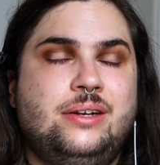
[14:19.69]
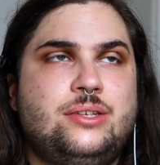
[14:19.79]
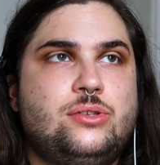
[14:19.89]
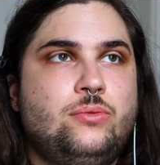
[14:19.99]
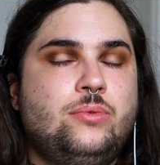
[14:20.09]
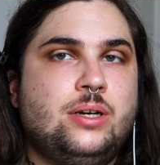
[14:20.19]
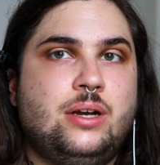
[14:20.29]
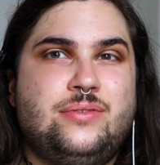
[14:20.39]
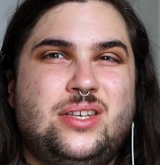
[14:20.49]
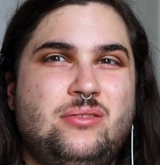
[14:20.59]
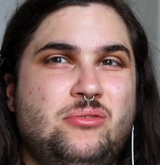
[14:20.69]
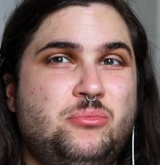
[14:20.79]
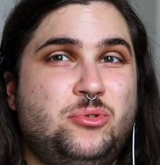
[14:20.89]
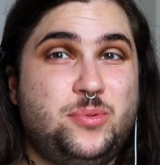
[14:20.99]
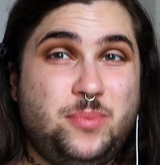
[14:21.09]
and it's the one I've seen the
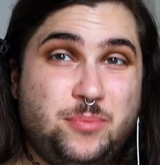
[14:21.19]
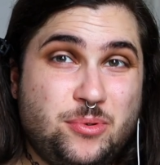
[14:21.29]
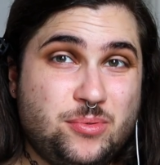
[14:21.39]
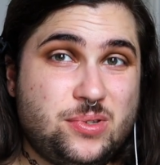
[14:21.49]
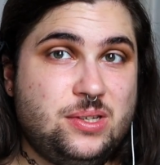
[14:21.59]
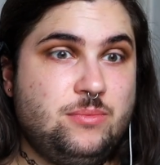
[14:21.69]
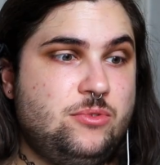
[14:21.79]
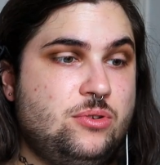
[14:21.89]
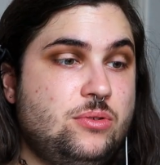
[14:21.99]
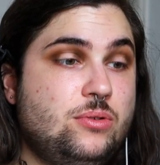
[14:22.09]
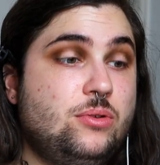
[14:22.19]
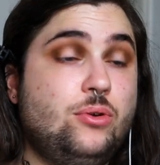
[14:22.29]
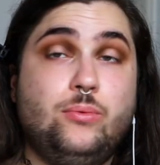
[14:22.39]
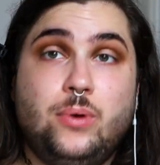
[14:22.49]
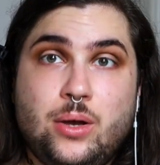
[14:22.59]
most people seem to
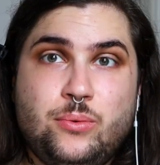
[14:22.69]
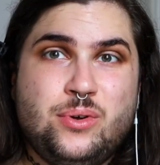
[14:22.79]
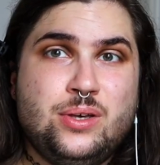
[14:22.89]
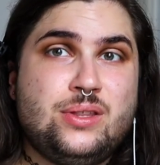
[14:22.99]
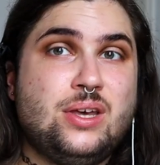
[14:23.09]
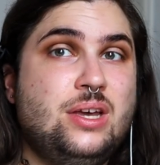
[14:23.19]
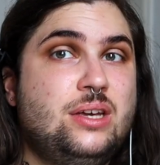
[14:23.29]
go well with,